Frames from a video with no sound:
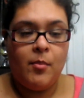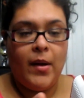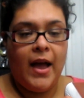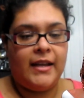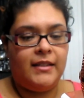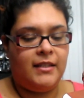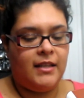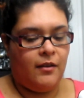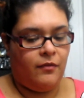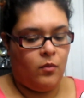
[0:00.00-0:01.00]
But
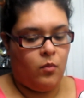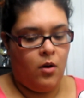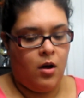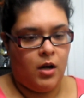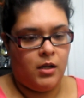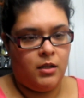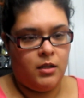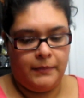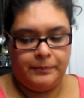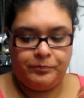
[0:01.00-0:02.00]
if you
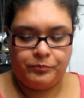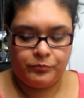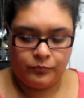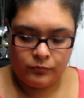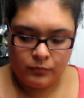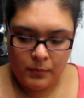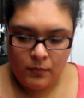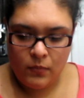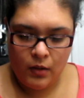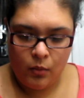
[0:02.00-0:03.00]
want,
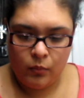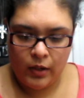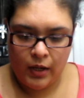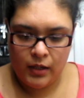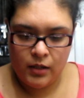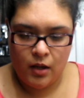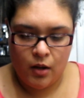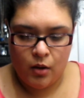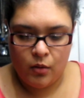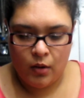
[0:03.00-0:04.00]
we're gonna
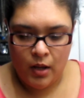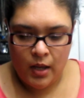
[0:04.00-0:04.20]
go